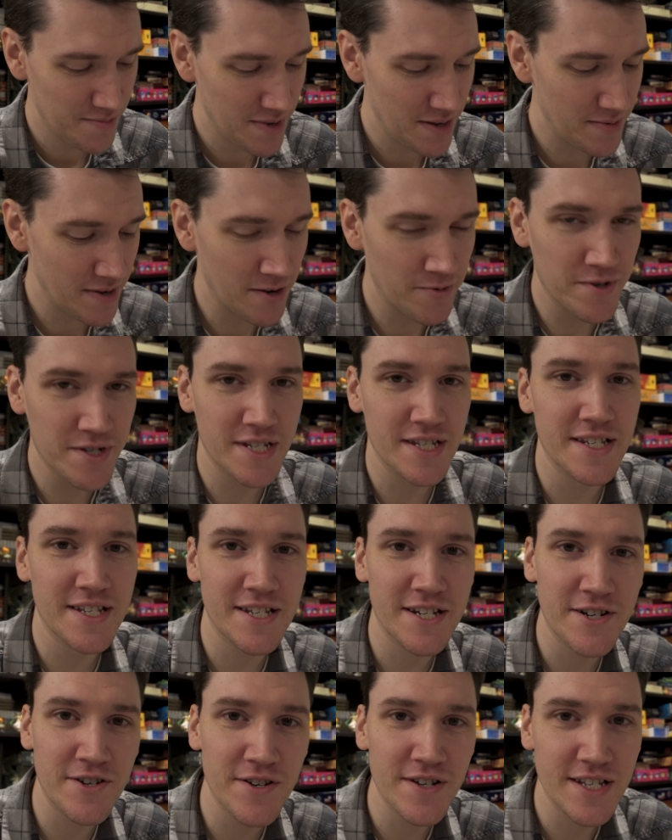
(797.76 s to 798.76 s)
Maybe I wasn't
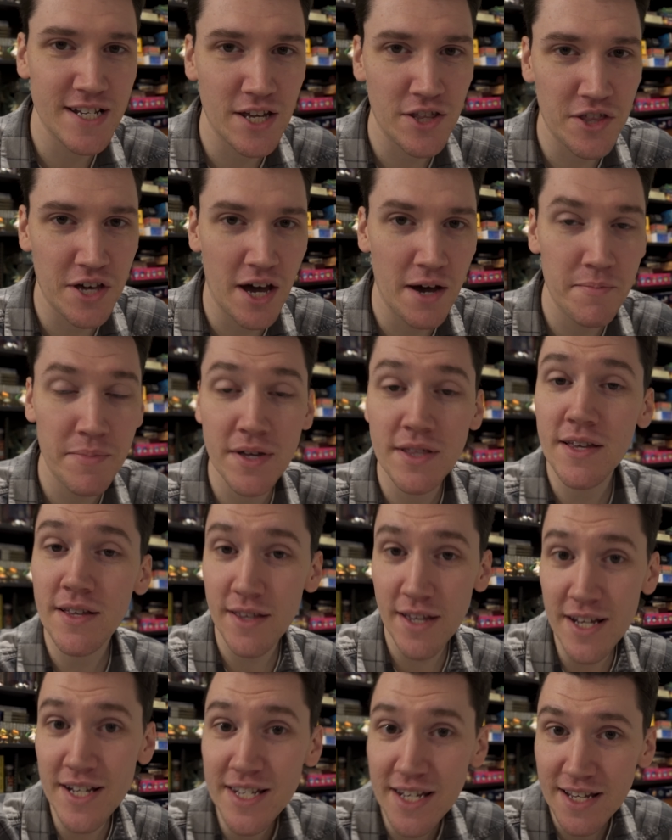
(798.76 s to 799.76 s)
as hungry as I thought, but at
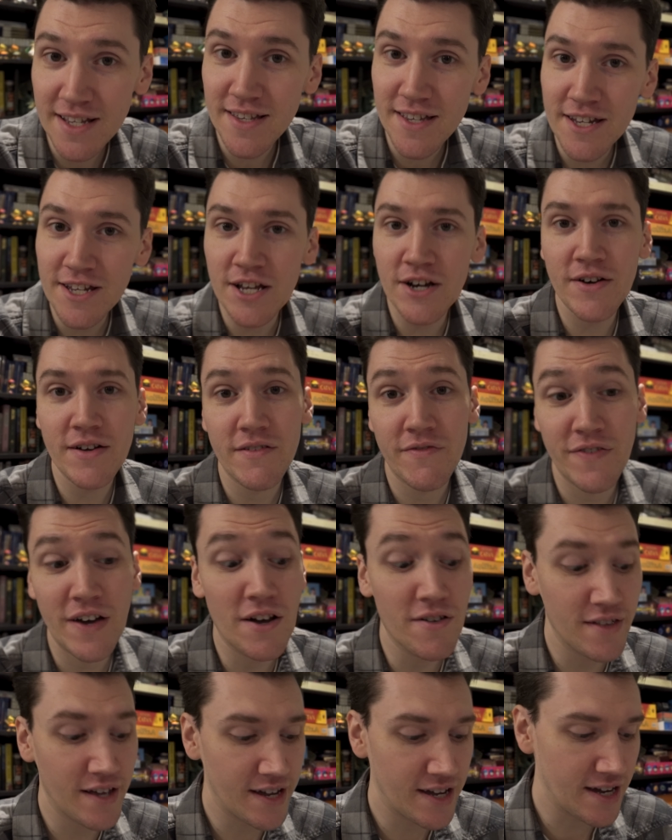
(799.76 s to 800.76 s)
least it, you know, it
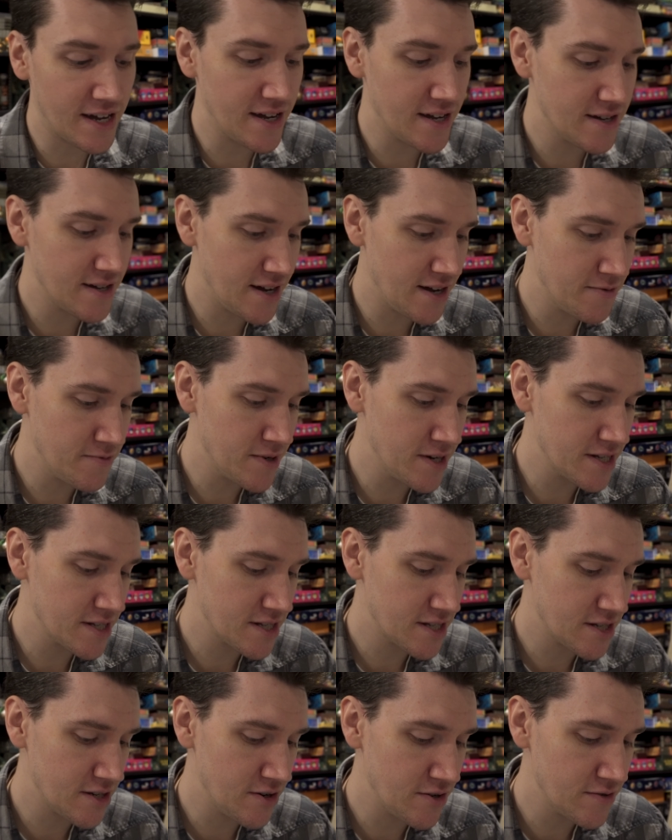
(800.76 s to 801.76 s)
felt like I, I
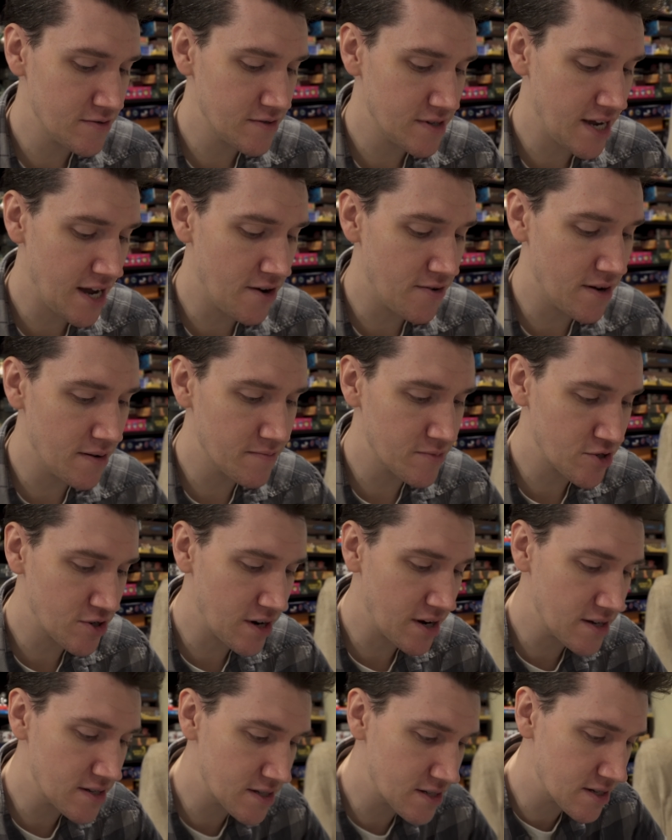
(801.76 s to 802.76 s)
was. So now I'm
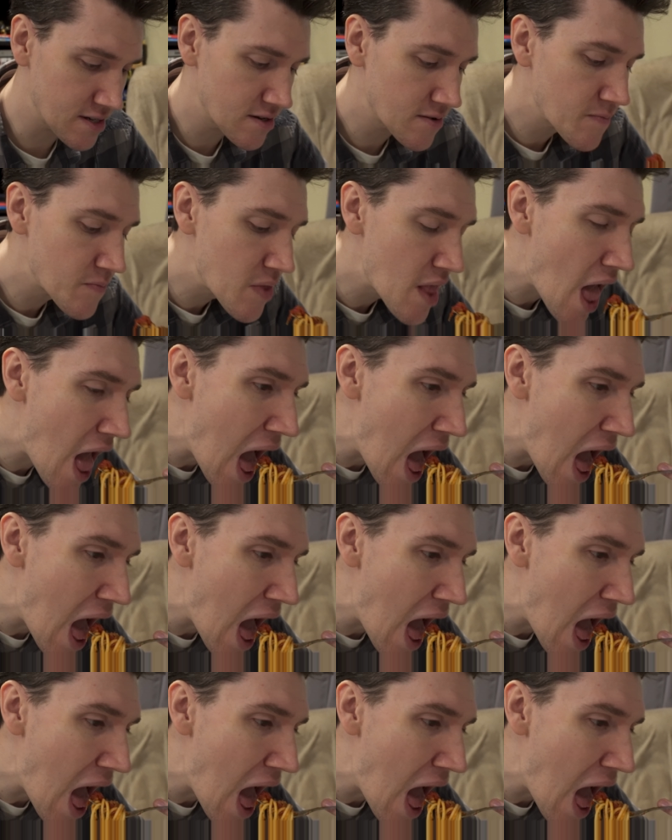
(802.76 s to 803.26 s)
trying to.